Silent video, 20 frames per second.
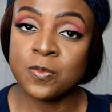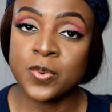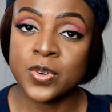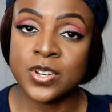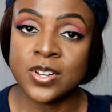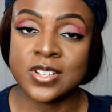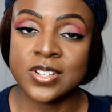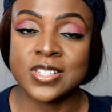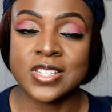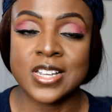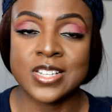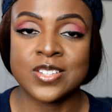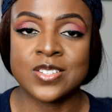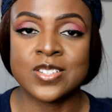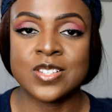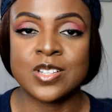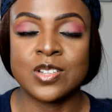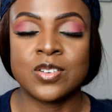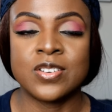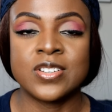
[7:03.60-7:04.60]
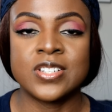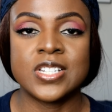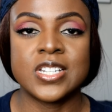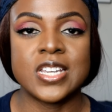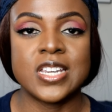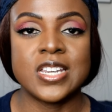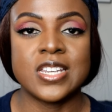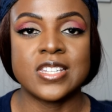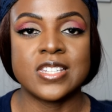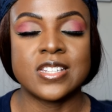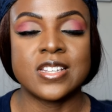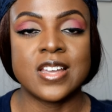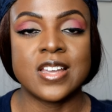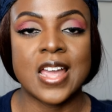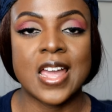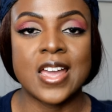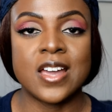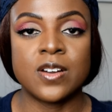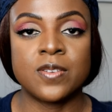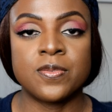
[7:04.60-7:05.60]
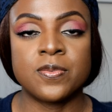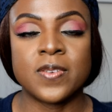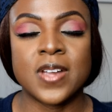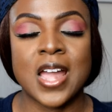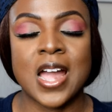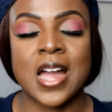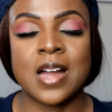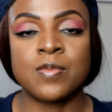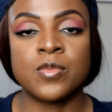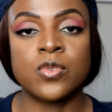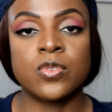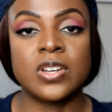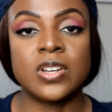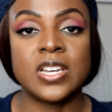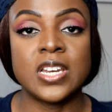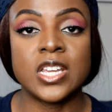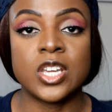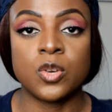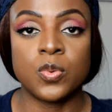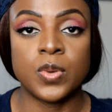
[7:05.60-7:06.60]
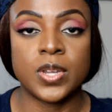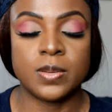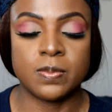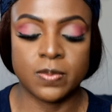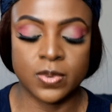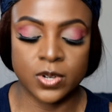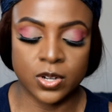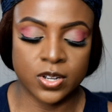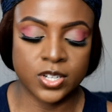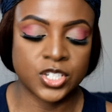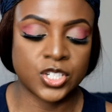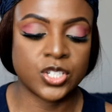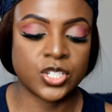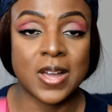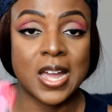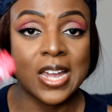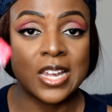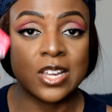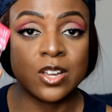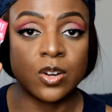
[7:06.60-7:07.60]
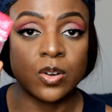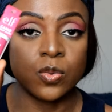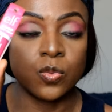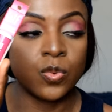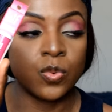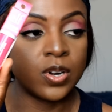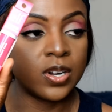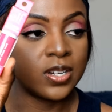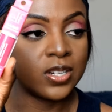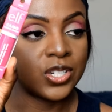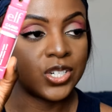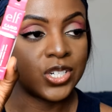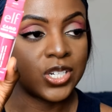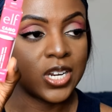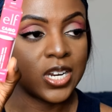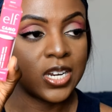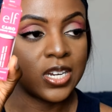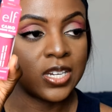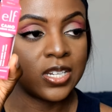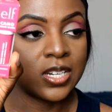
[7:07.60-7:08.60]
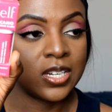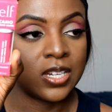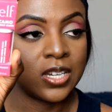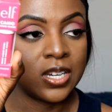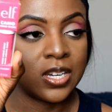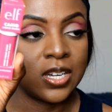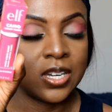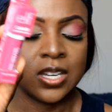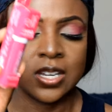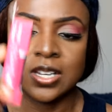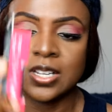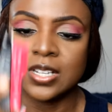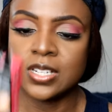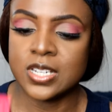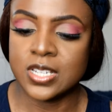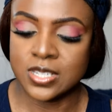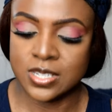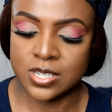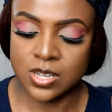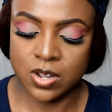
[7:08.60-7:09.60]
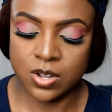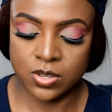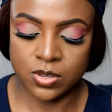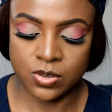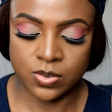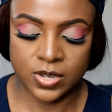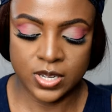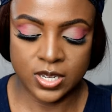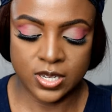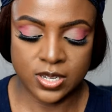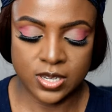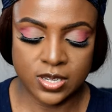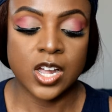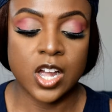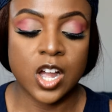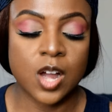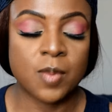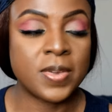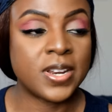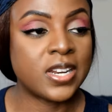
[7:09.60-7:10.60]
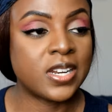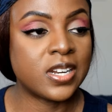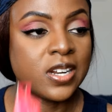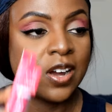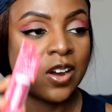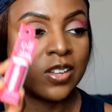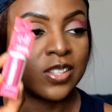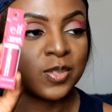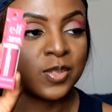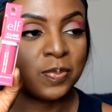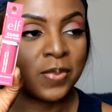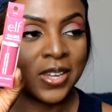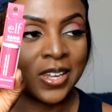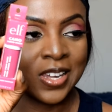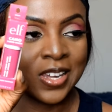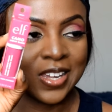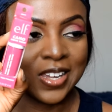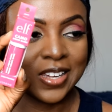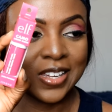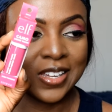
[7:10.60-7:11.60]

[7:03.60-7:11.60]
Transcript: product that I just launched is the e.l.f. Camo Liquid Blush. I got one shade. This color is coming in hot pink